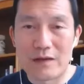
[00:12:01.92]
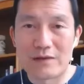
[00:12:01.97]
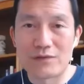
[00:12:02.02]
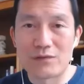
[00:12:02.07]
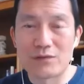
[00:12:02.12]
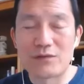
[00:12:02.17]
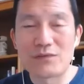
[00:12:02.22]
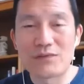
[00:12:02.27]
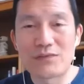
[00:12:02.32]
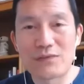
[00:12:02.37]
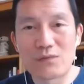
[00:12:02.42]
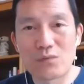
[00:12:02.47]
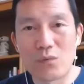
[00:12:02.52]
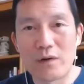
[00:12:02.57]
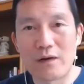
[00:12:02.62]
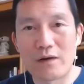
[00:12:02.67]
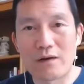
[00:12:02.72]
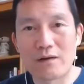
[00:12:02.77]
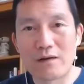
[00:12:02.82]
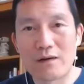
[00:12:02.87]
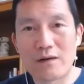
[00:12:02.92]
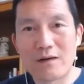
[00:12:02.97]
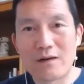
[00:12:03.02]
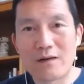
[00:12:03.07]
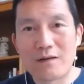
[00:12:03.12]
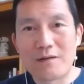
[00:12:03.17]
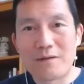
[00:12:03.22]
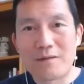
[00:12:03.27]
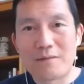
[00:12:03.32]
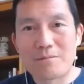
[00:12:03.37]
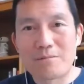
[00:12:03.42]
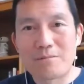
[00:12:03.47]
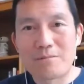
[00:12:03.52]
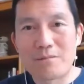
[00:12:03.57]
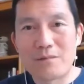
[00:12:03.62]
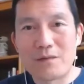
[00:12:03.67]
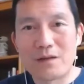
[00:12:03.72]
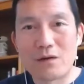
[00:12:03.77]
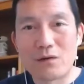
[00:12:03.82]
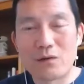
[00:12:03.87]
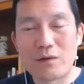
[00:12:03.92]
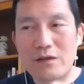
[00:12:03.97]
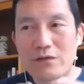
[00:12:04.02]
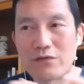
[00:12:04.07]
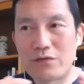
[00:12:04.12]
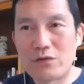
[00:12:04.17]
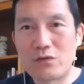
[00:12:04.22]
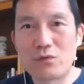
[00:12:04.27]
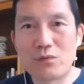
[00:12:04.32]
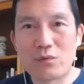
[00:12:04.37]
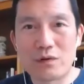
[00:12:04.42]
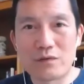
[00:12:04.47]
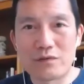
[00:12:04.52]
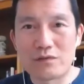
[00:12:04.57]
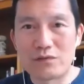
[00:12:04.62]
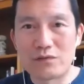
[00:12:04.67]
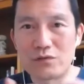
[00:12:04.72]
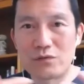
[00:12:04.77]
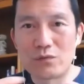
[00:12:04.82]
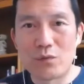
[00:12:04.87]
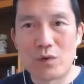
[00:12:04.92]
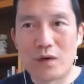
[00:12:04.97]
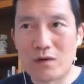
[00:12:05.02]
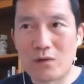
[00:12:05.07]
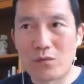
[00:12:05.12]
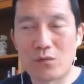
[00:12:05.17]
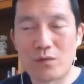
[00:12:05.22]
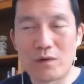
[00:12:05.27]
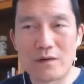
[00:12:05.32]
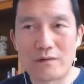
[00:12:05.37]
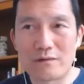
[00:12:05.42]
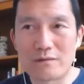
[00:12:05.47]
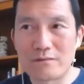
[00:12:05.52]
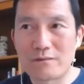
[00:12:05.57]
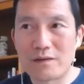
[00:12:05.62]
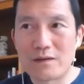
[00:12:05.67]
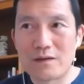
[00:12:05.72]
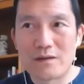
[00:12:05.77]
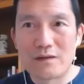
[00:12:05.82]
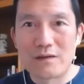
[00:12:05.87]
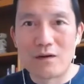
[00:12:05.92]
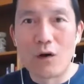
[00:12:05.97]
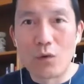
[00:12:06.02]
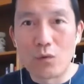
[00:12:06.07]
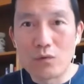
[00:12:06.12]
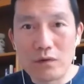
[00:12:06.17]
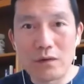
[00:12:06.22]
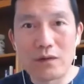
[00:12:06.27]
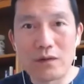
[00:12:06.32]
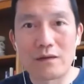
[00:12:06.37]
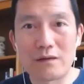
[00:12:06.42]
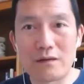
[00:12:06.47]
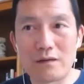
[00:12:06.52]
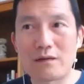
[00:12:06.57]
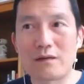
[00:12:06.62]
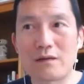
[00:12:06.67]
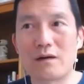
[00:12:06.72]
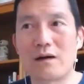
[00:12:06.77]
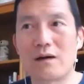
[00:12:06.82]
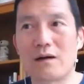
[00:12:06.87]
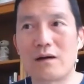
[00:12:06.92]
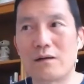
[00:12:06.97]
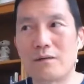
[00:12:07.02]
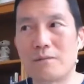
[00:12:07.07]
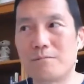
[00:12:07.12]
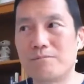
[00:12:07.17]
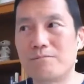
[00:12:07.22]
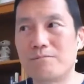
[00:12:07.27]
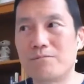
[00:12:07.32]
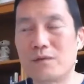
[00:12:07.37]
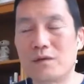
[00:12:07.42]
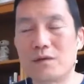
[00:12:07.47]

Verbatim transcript: so this is where, you know, if you were to do one-on-one only um,